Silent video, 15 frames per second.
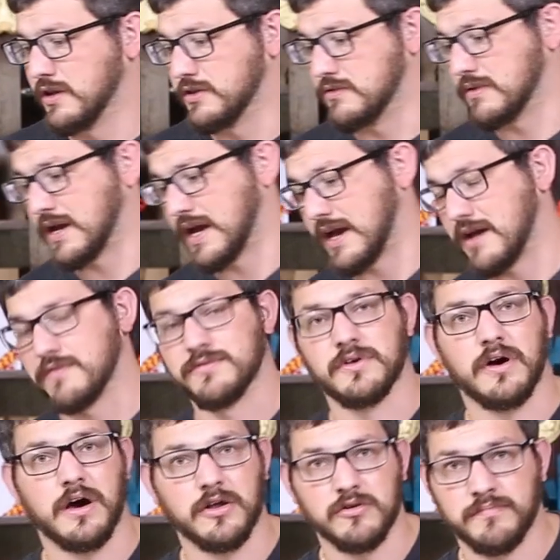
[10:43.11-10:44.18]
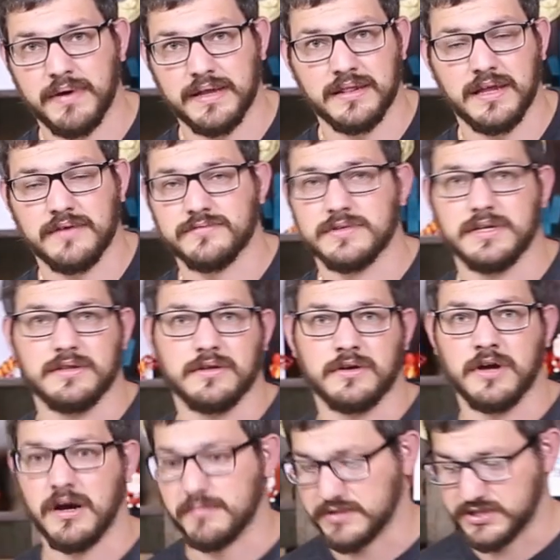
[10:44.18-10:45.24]
You have the auto bed leveling, the
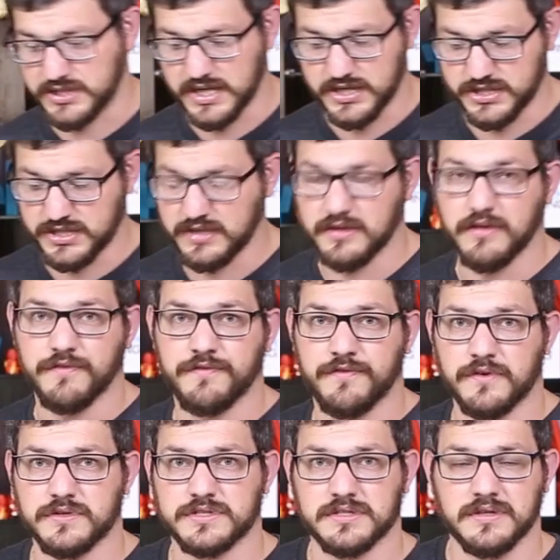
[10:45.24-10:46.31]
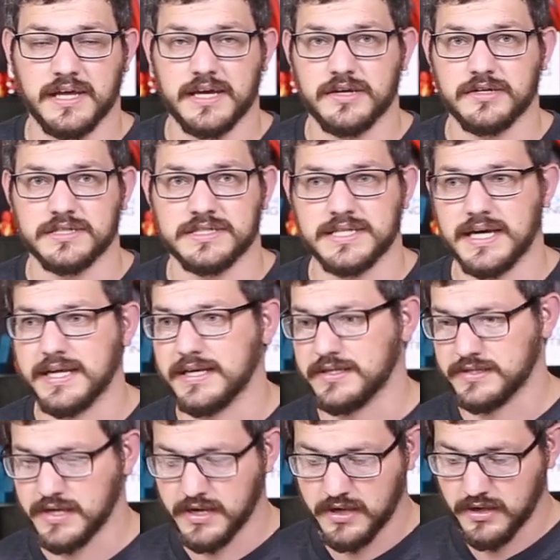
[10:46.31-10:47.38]
compensation, the first layer
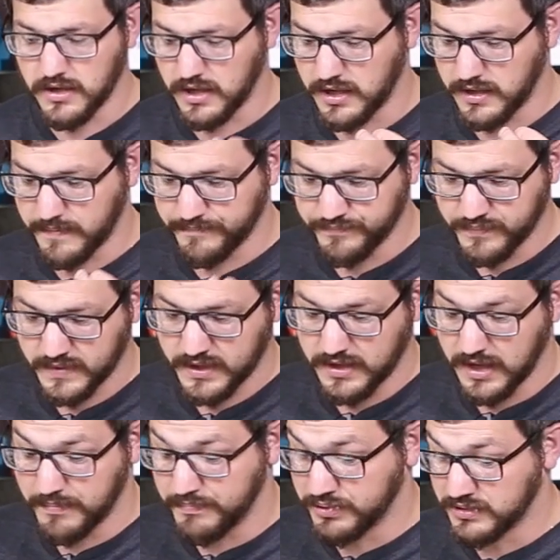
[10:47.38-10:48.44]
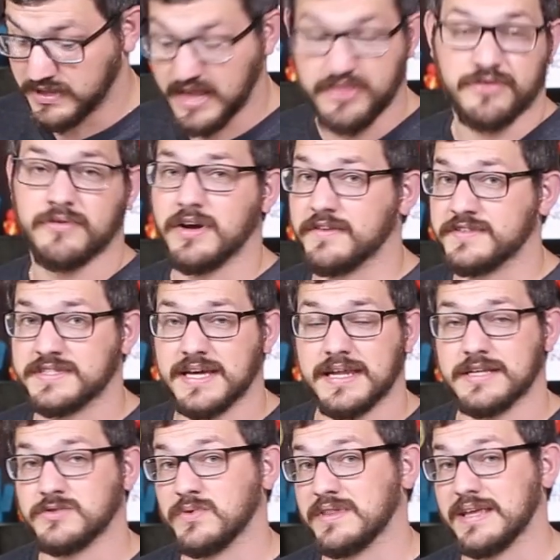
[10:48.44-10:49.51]
settings, a plethora of
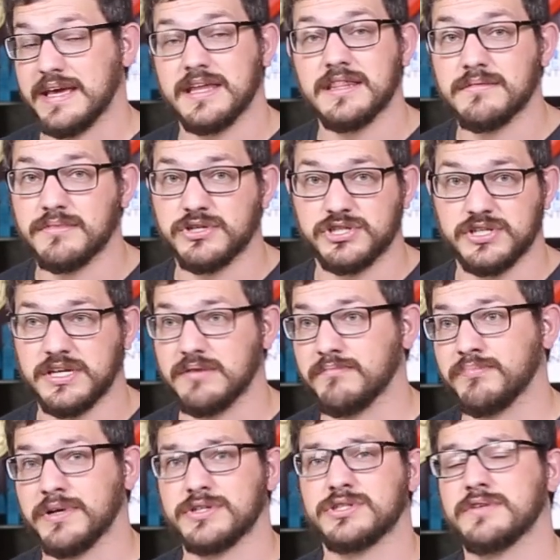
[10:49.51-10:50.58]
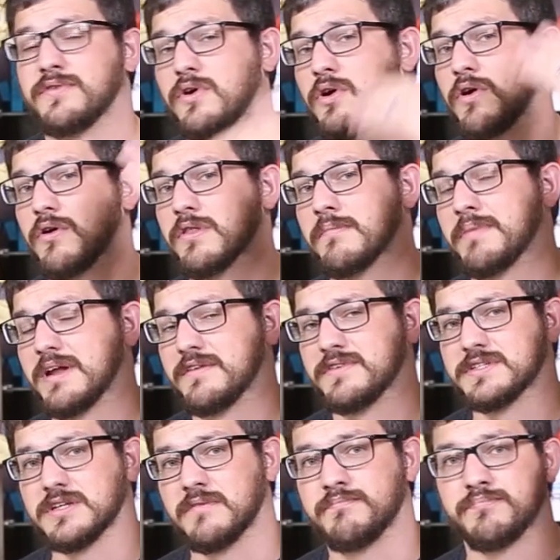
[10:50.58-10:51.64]
settings within the machine, plus you have all the
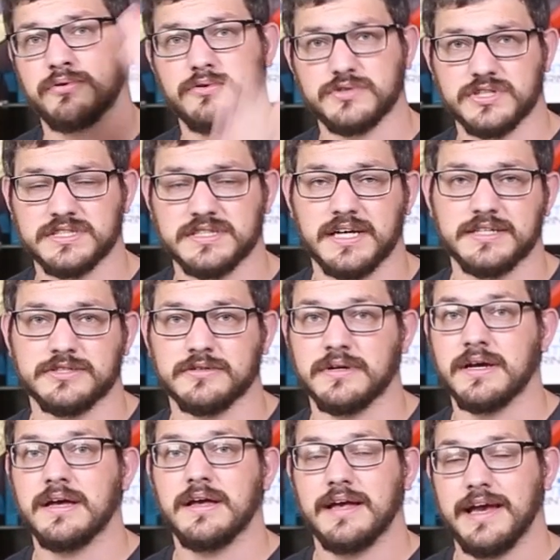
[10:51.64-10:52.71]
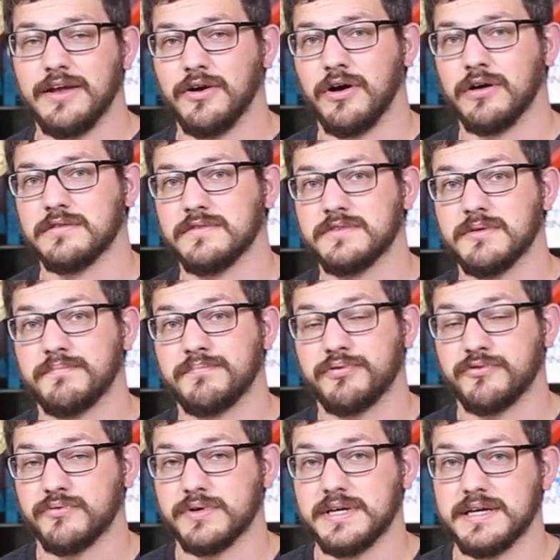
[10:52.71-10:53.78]
benefits of Prusa Slicer and all of the
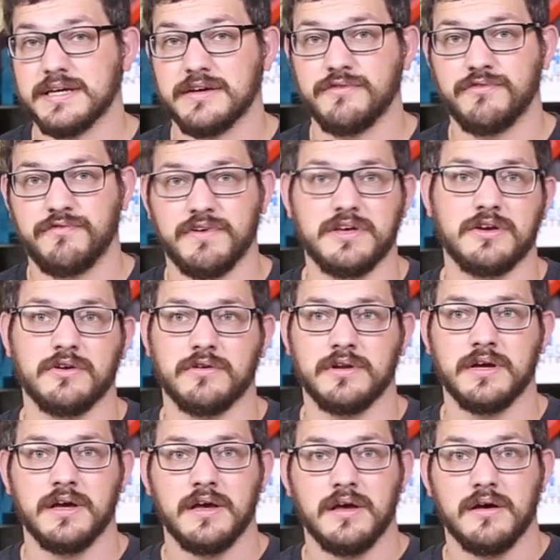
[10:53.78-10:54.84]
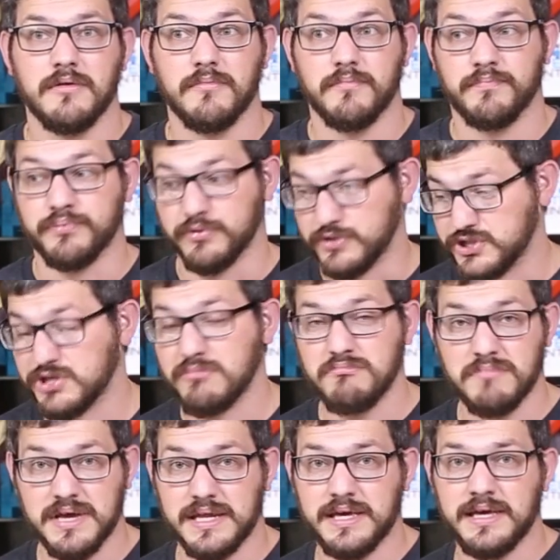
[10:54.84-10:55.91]
pre-configured Prusa
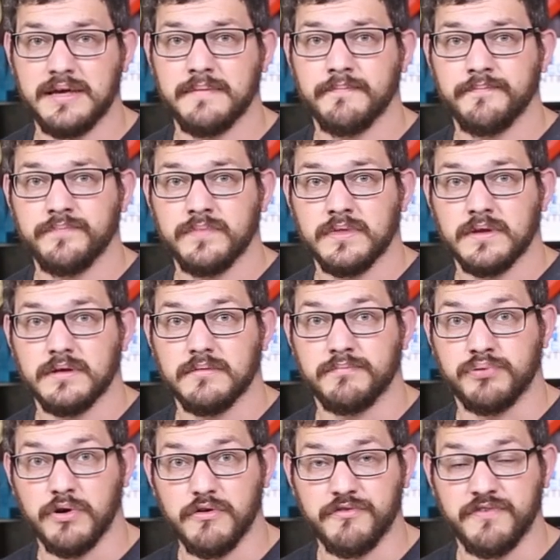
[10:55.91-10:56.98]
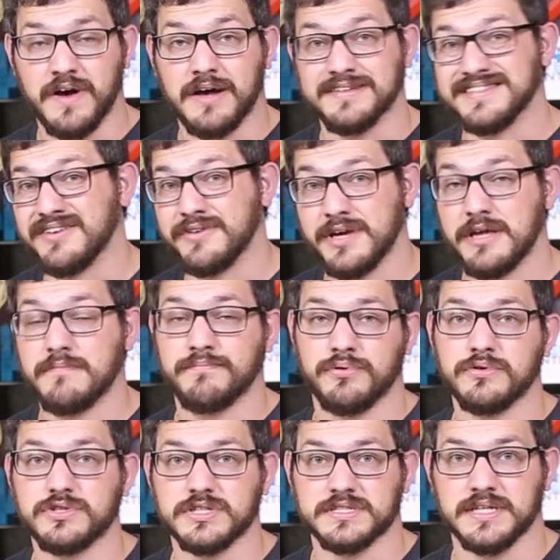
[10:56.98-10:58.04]
Mini profiles that are in
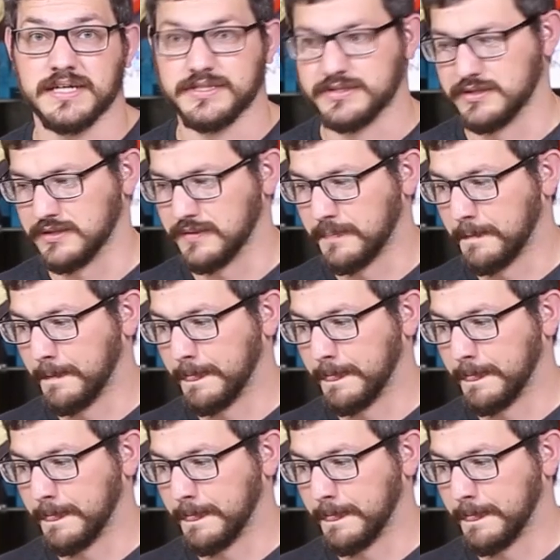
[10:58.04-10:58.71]
Prusa Slicer.